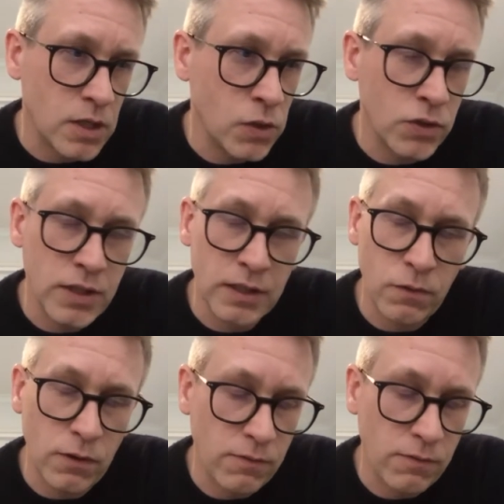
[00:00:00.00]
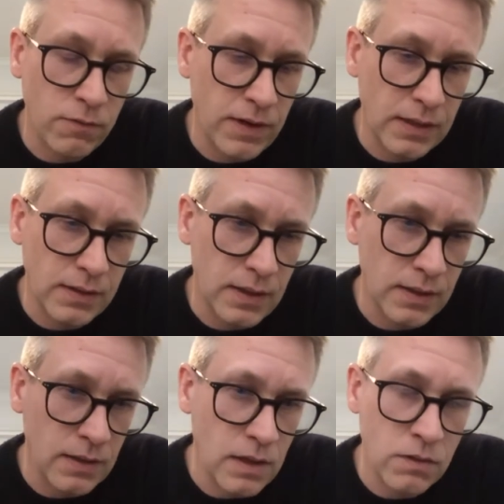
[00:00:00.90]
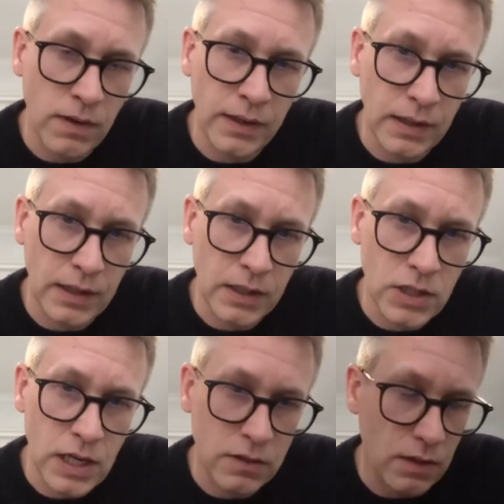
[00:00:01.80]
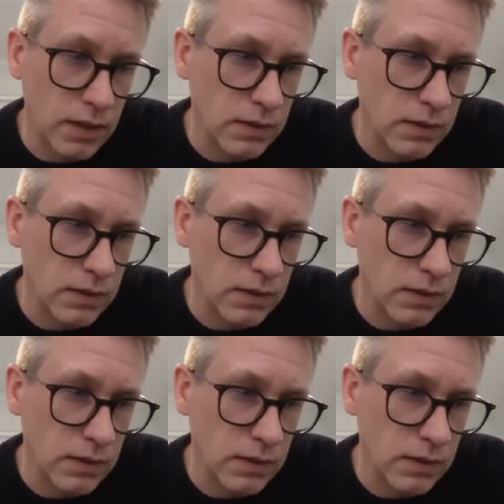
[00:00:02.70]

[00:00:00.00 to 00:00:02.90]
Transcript: huge network effect in running an exchange, right?